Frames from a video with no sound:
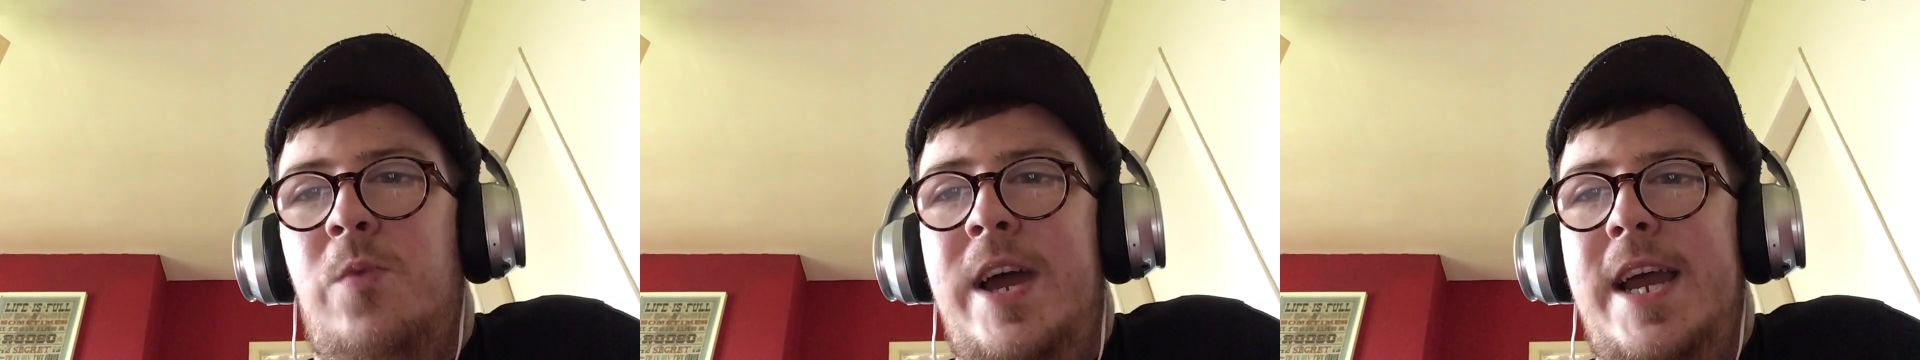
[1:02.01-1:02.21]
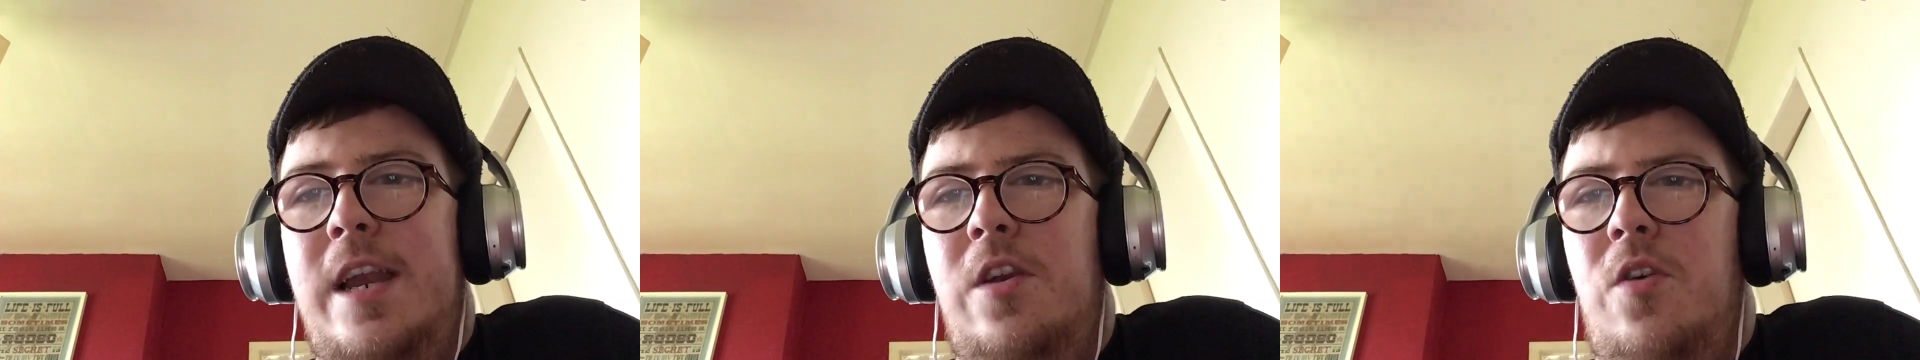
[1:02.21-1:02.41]

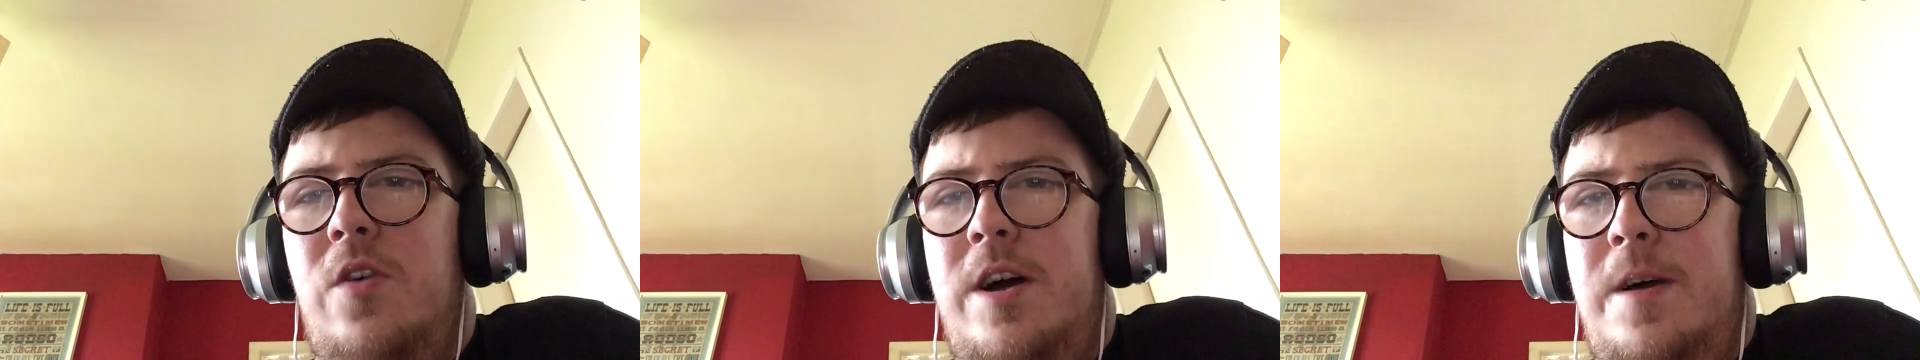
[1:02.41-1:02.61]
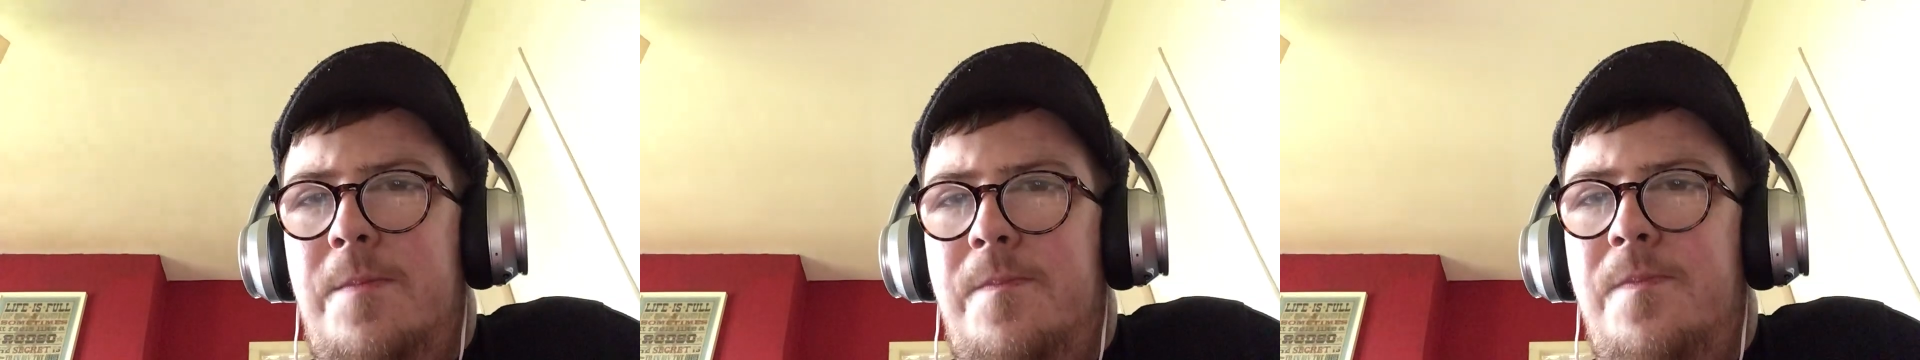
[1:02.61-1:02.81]
when
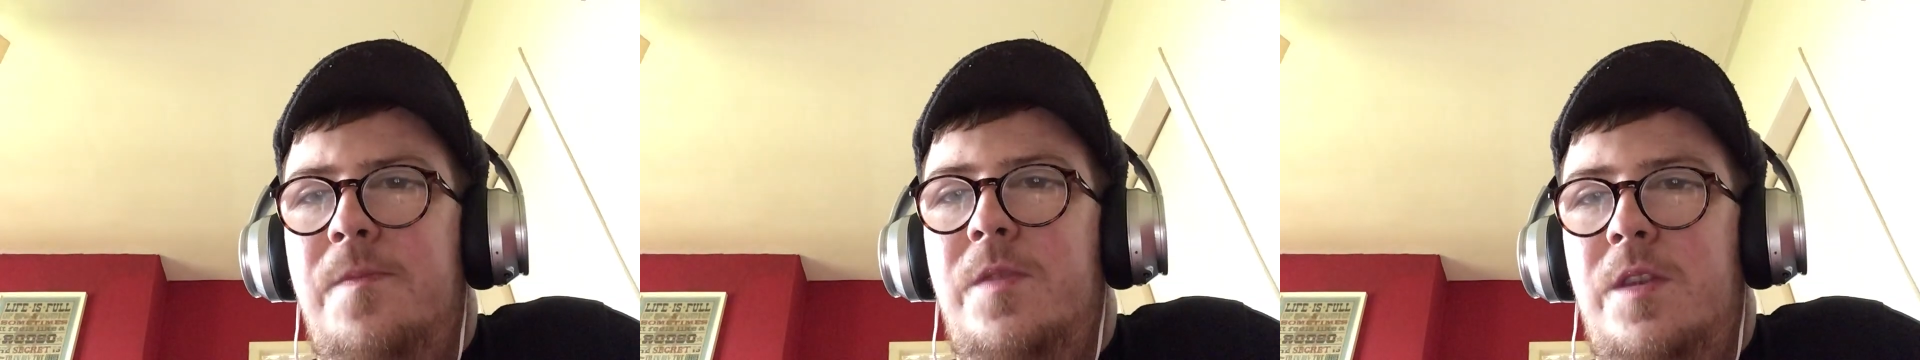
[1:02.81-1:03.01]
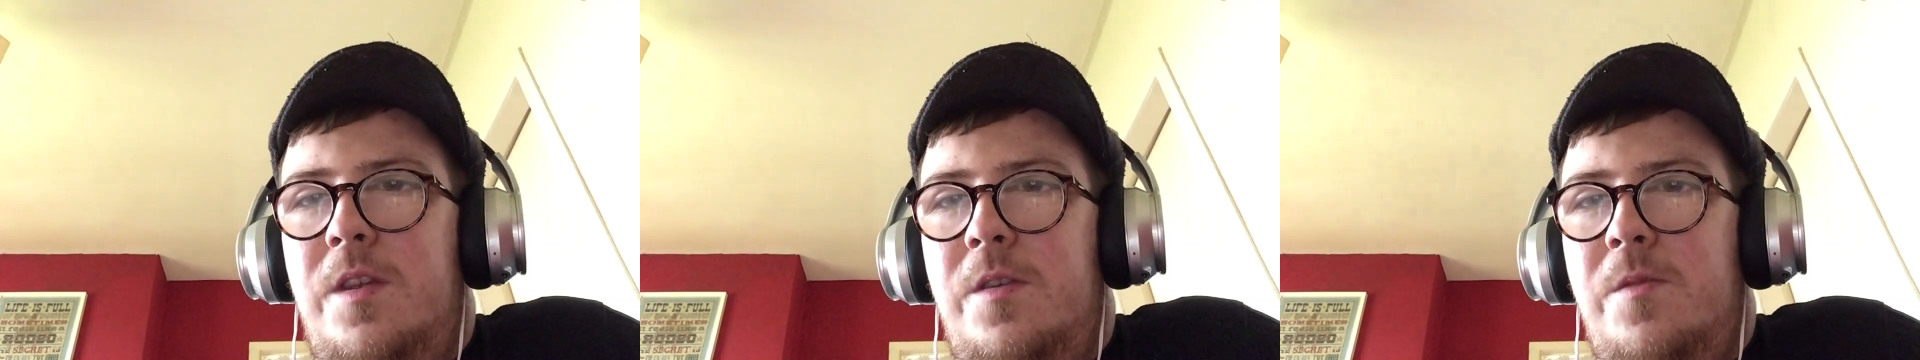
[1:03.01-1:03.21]
or
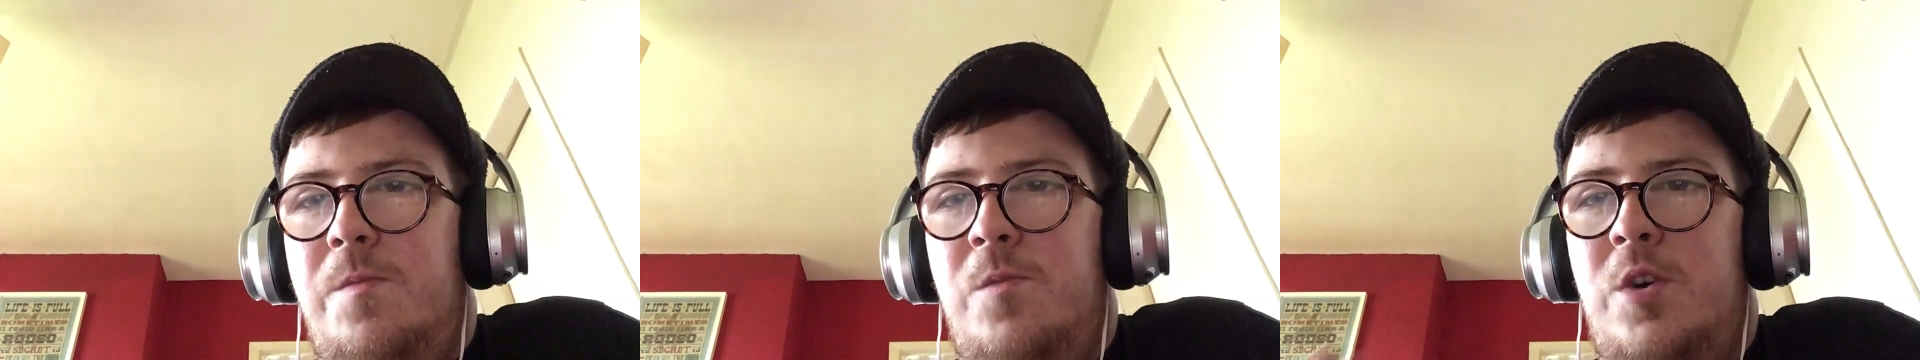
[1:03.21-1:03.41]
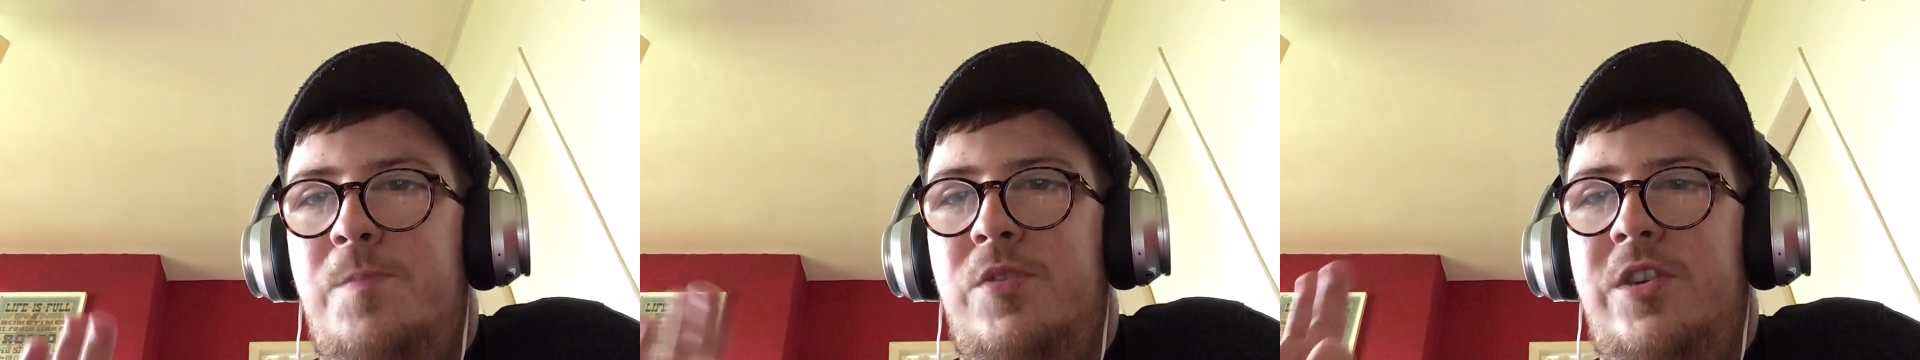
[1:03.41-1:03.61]

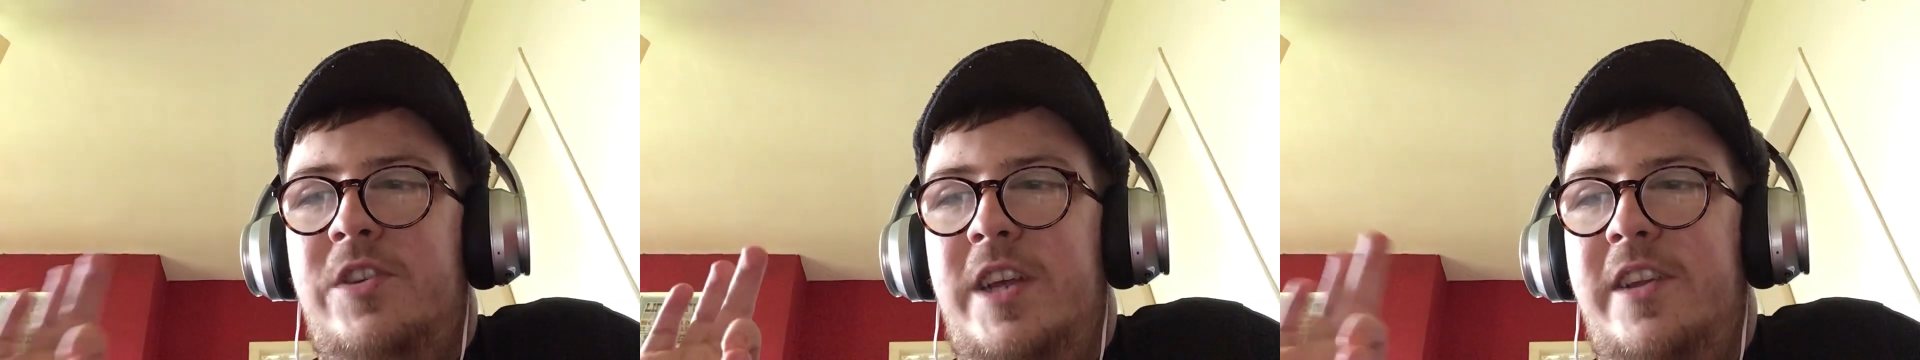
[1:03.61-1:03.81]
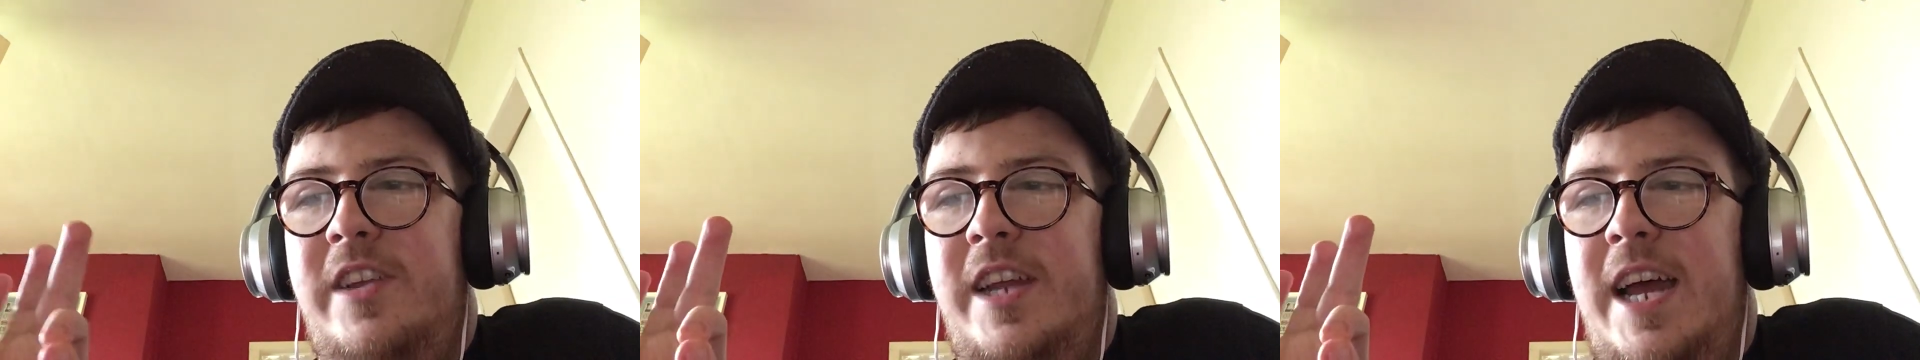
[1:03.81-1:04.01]
more precisely